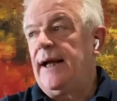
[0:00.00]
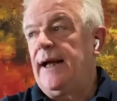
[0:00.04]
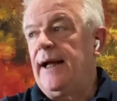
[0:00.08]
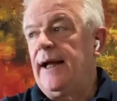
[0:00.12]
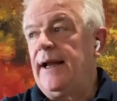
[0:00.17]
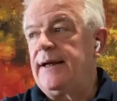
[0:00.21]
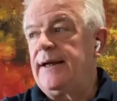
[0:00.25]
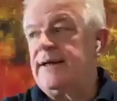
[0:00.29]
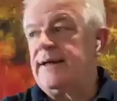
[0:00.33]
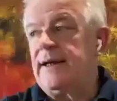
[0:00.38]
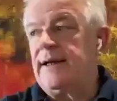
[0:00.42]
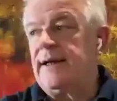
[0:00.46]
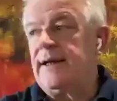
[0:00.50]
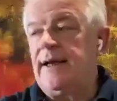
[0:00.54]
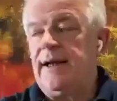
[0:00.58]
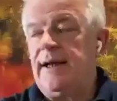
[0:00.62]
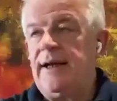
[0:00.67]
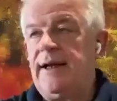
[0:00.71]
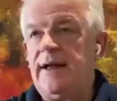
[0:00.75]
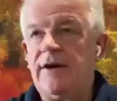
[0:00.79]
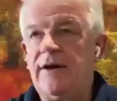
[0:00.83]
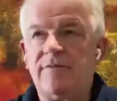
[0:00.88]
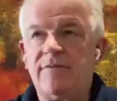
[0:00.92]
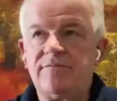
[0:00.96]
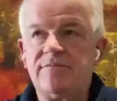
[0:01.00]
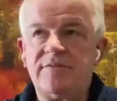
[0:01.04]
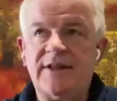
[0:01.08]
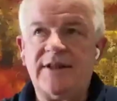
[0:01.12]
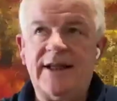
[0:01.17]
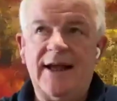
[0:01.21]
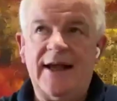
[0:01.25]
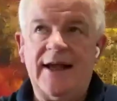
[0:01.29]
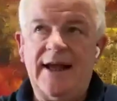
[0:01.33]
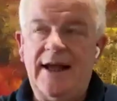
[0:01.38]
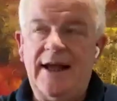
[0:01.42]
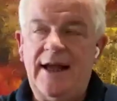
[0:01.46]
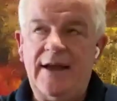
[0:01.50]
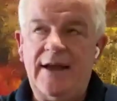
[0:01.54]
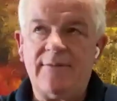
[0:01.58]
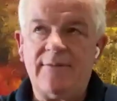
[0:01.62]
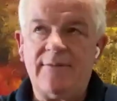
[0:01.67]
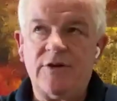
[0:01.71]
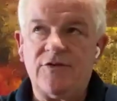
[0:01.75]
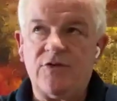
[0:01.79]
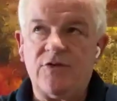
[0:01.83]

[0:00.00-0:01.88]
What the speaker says: And clearly, the aim of